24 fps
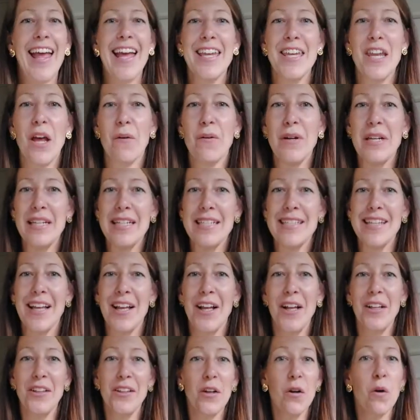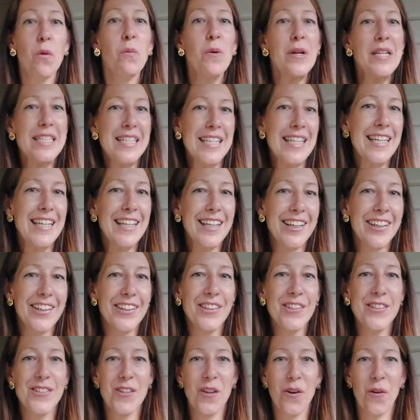Now it is a little windy
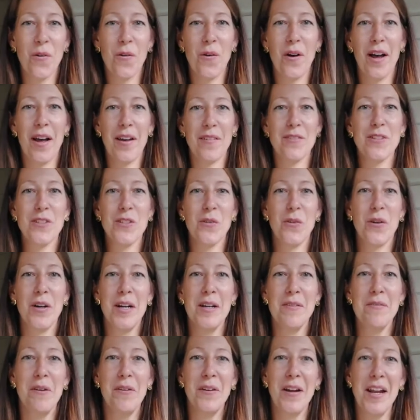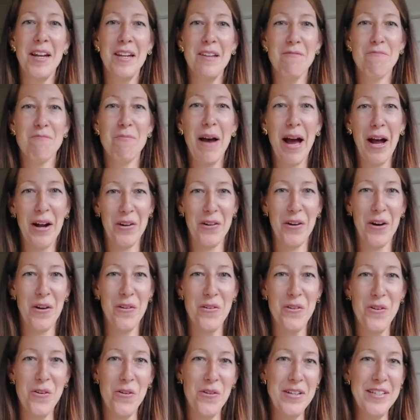here, so sorry about any
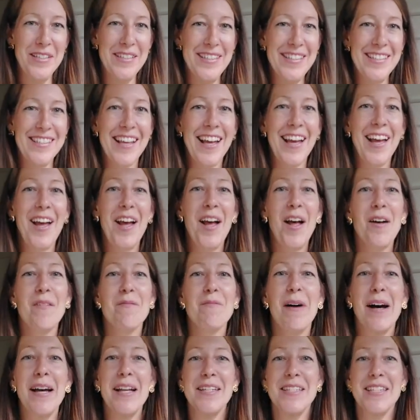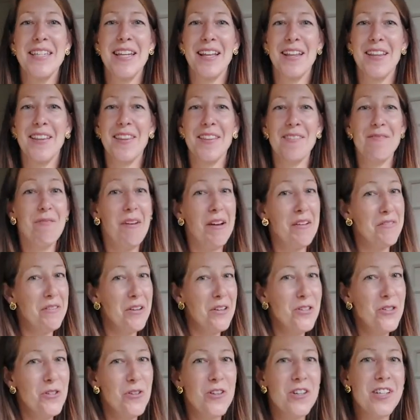background noise. But my
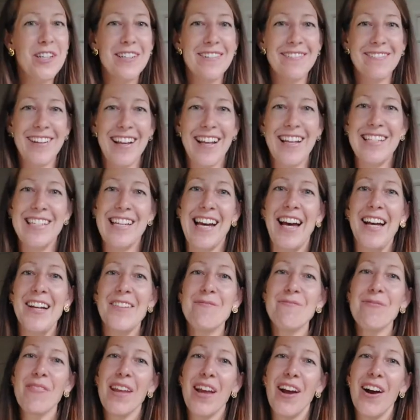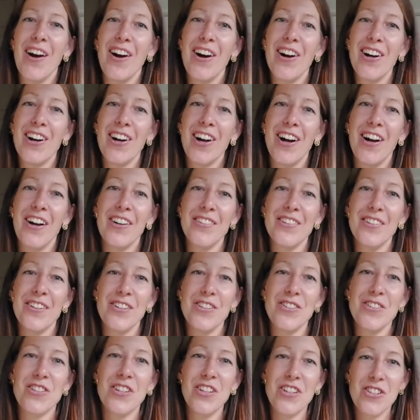front door and I are on the
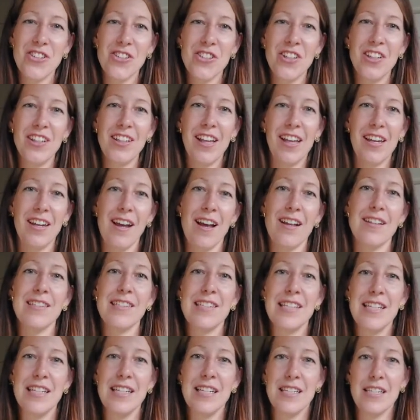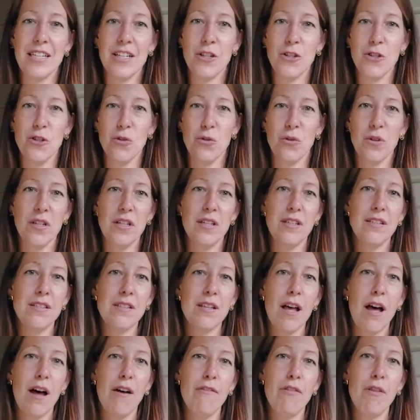traditional and unceded territories
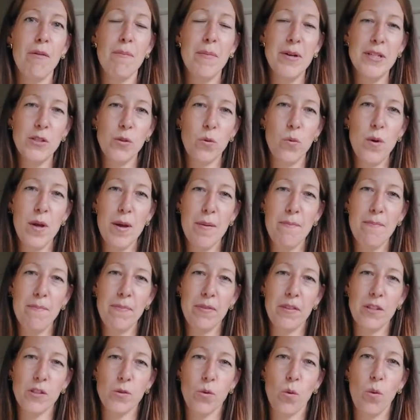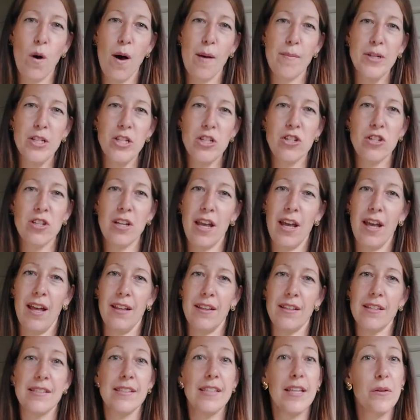of the Musqueam, Squamish, and
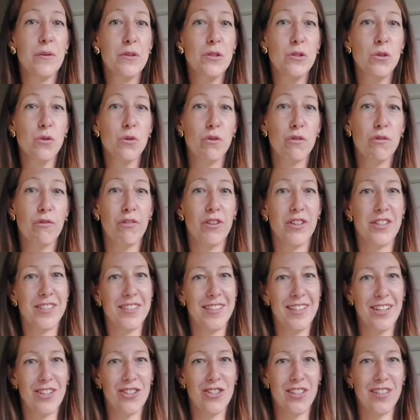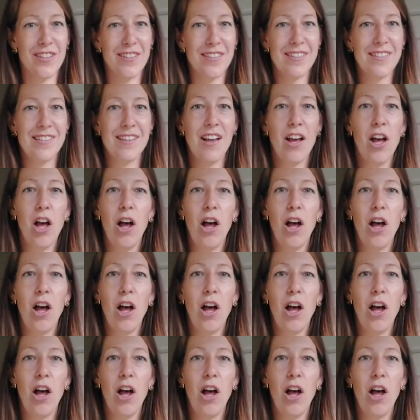the tsleil First Nations,